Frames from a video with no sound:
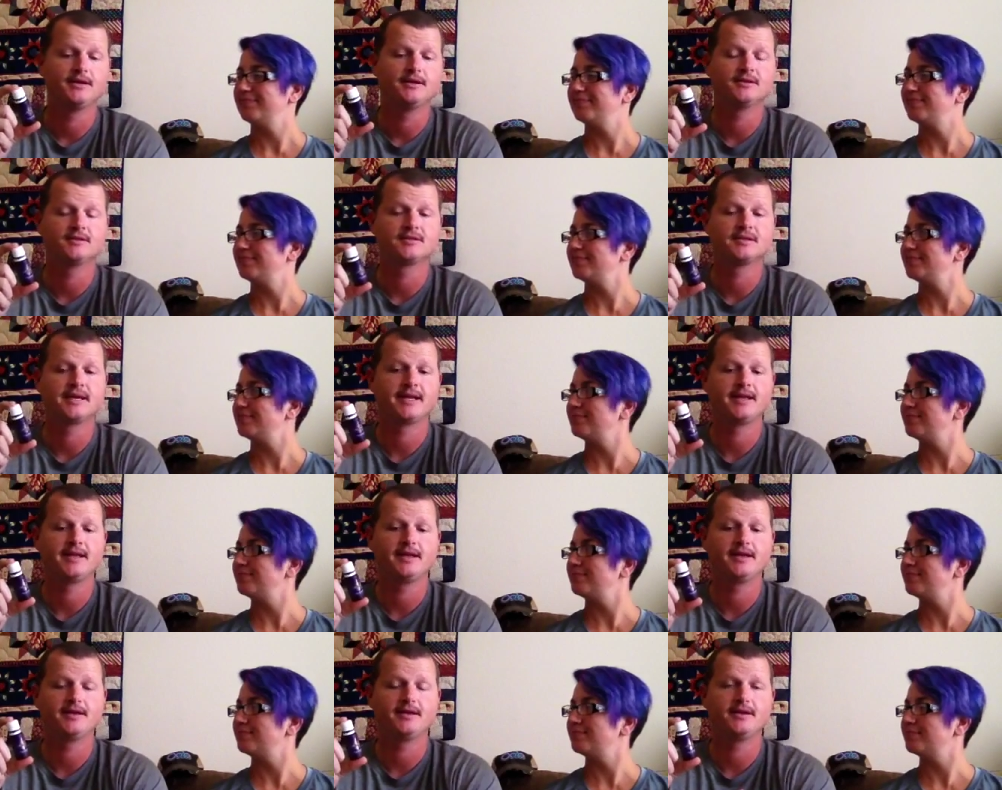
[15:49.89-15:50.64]
Speaker 1: is that
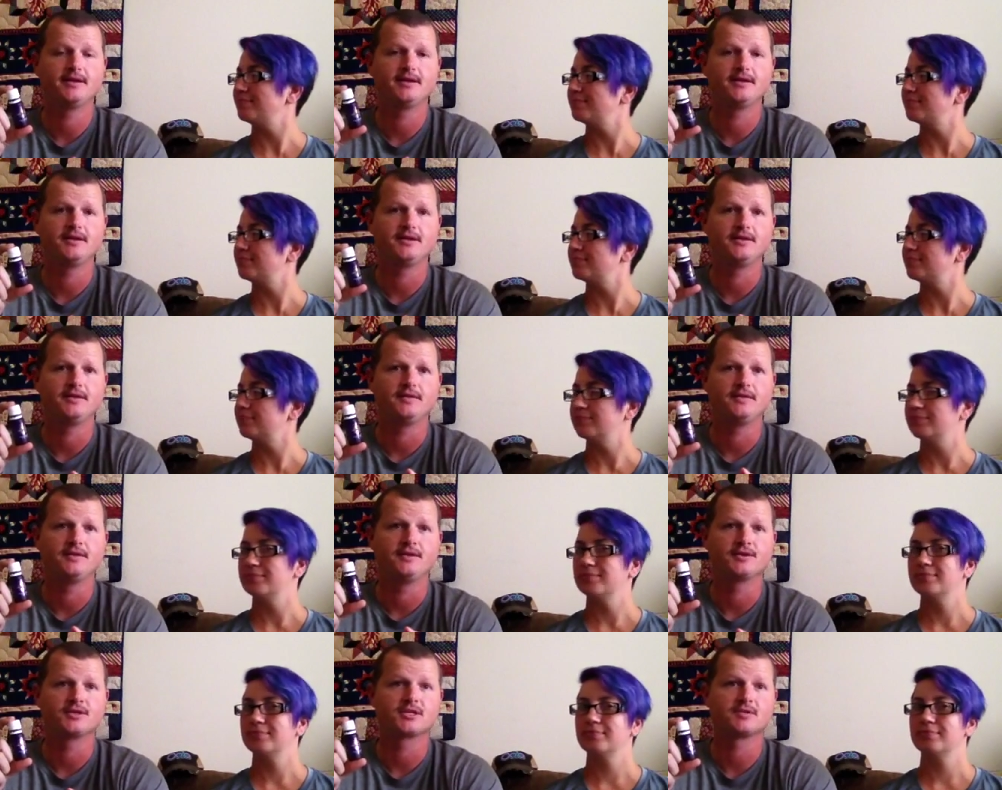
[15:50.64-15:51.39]
it,
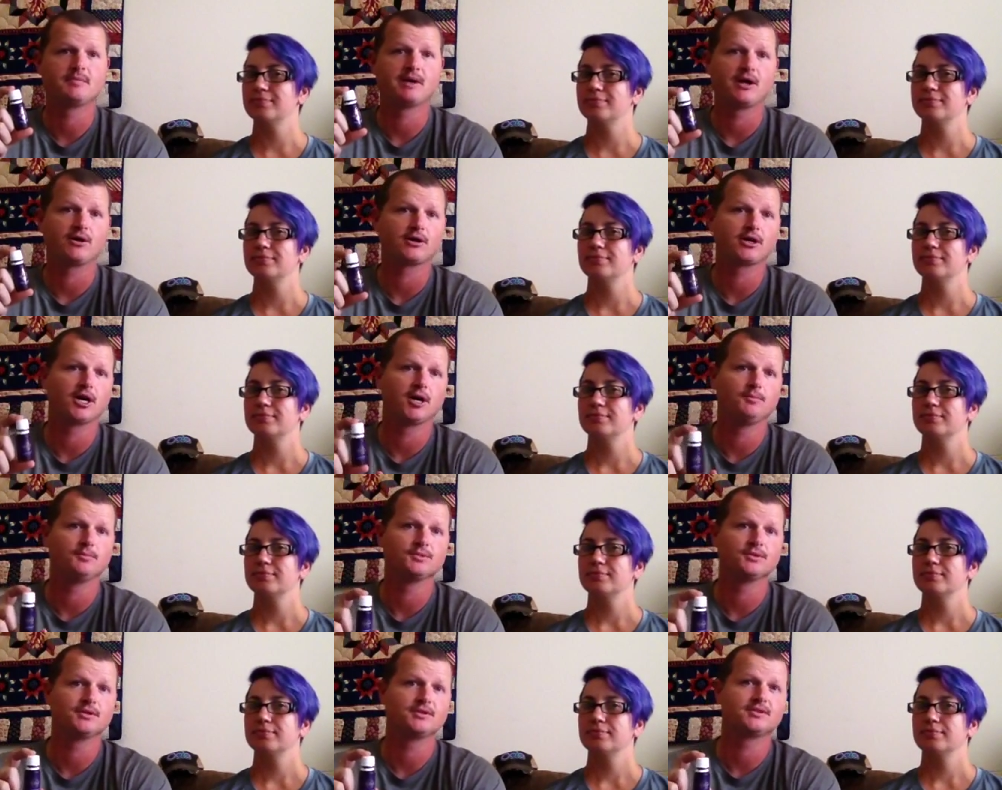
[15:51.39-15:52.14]
the smell
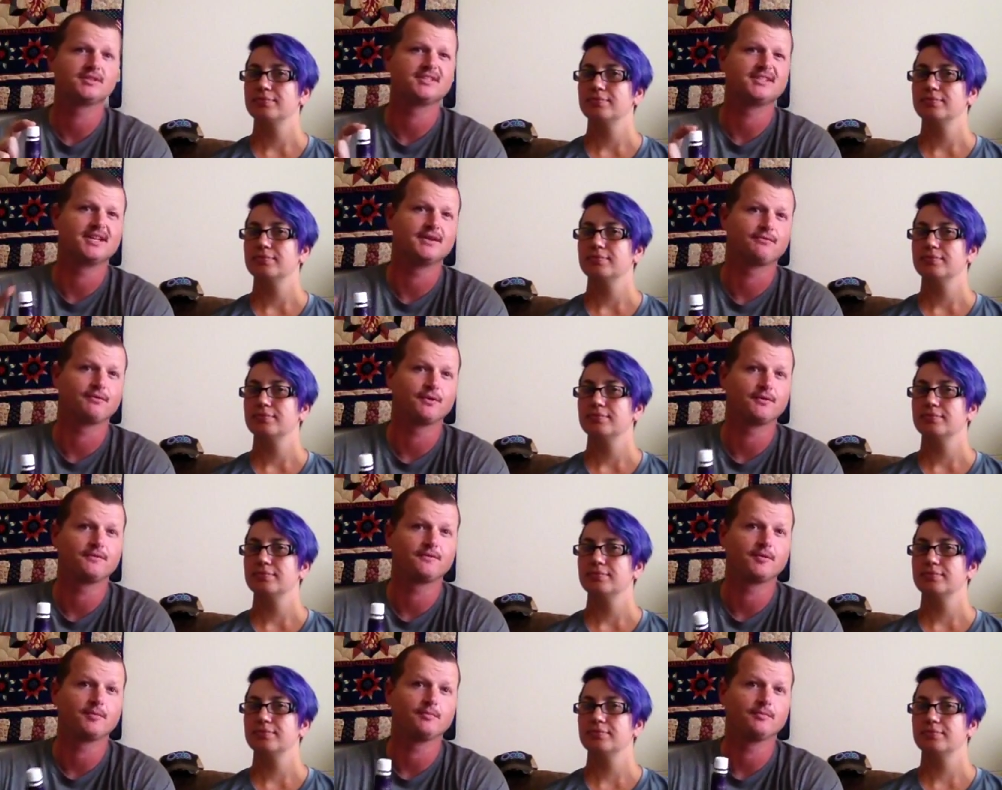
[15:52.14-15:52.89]
comes
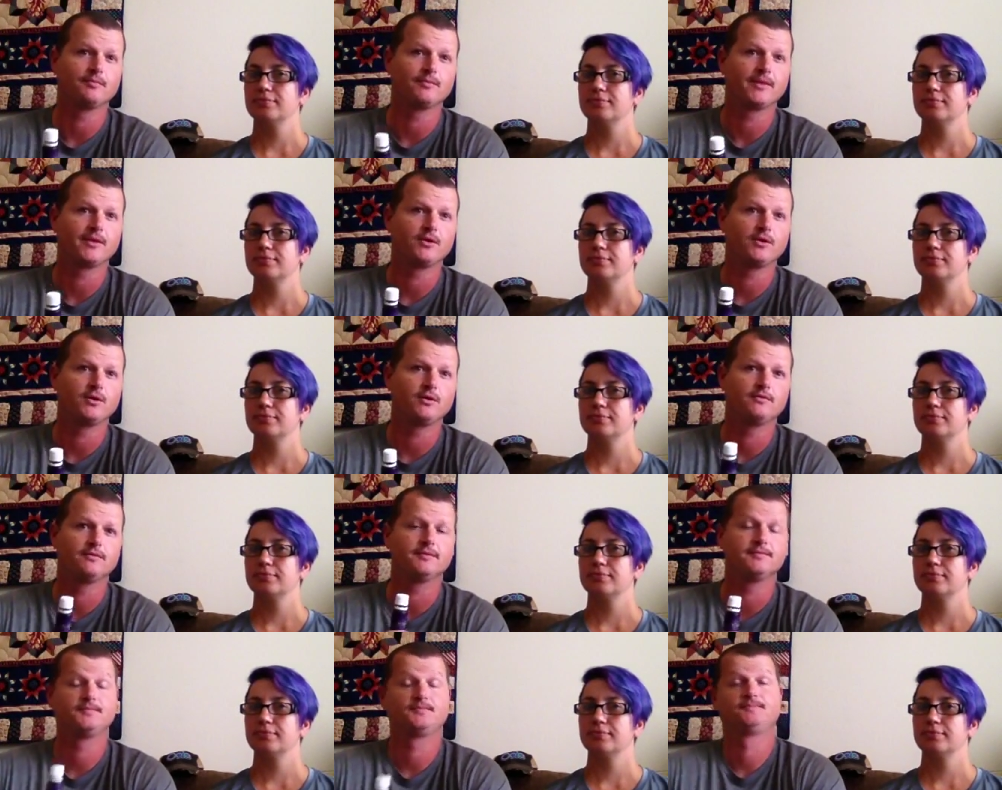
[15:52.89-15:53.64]
different from.
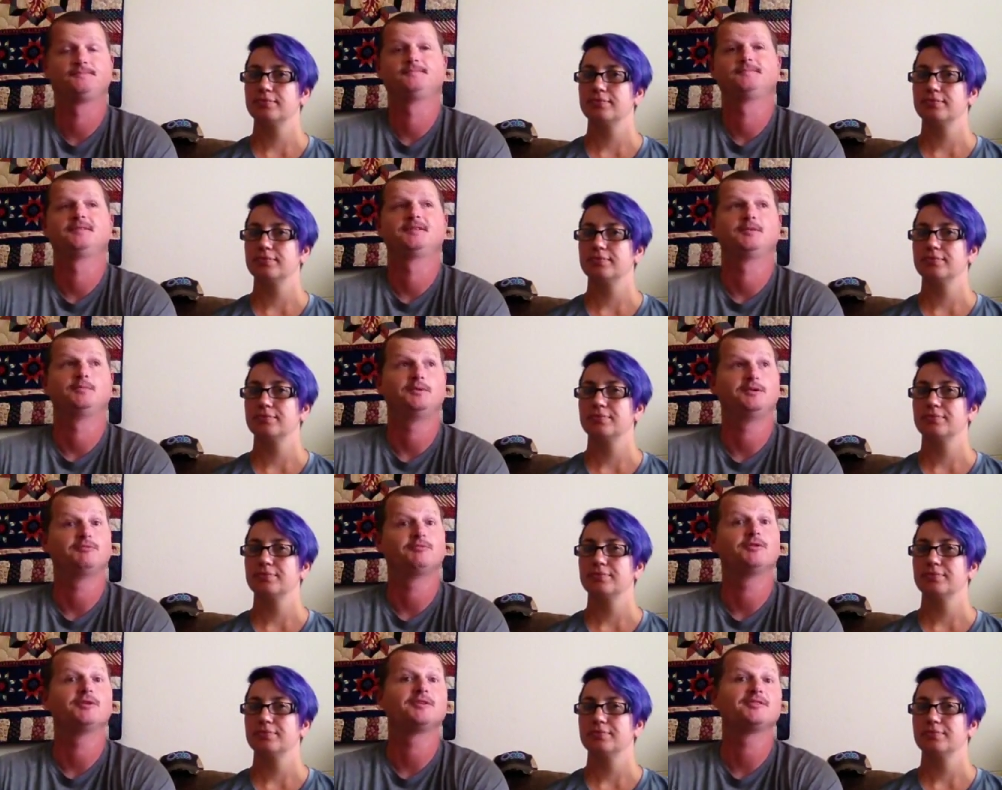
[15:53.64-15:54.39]

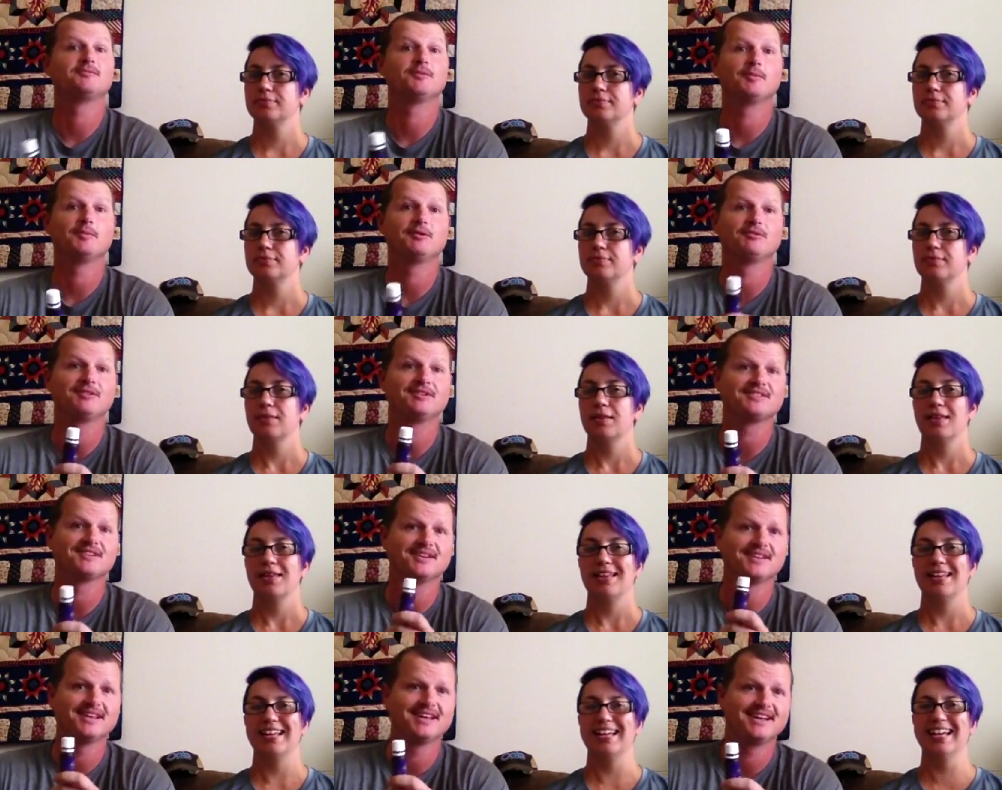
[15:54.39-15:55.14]
Let me re
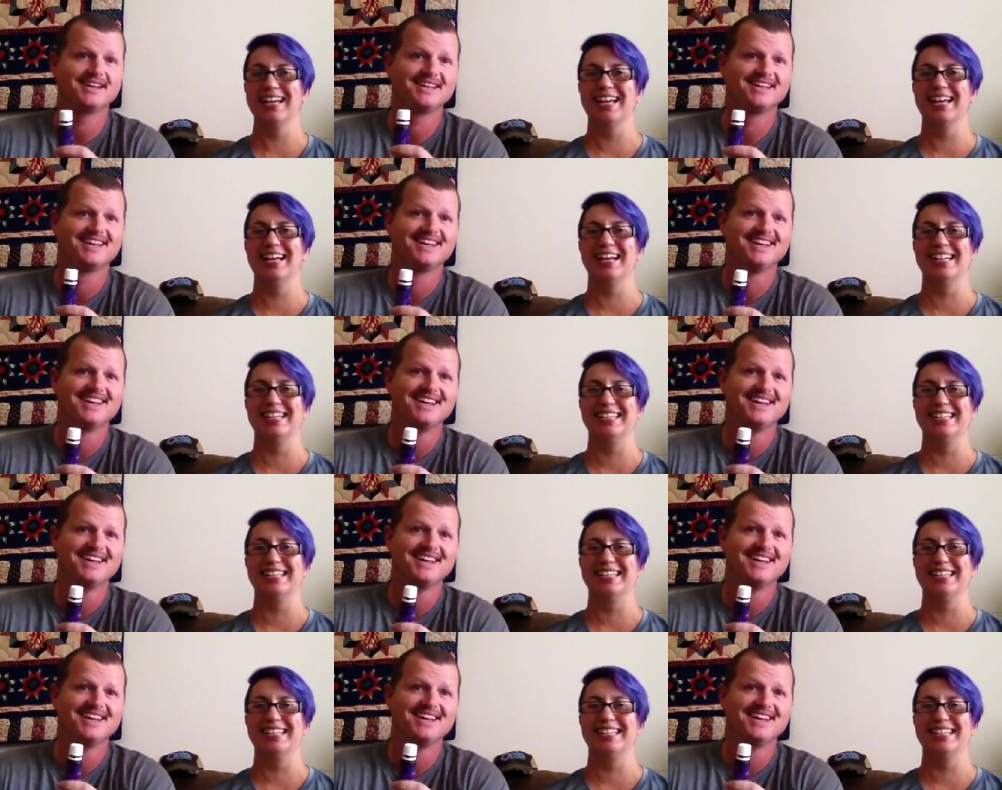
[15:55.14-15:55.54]
say that.